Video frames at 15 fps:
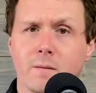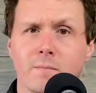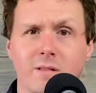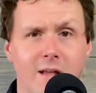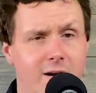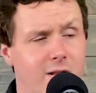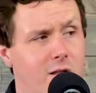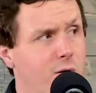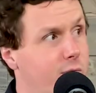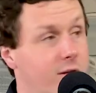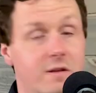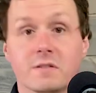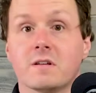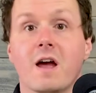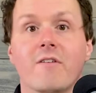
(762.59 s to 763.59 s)
Let alone the
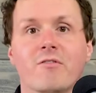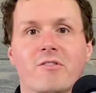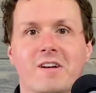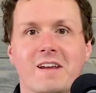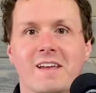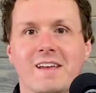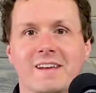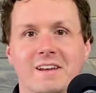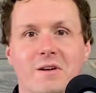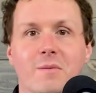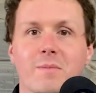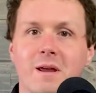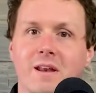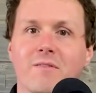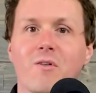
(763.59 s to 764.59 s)
discovery,
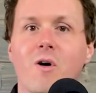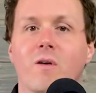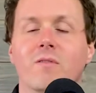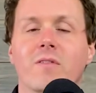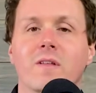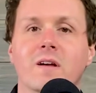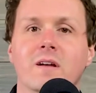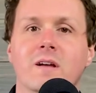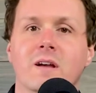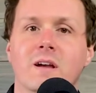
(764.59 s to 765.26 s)
being involved in the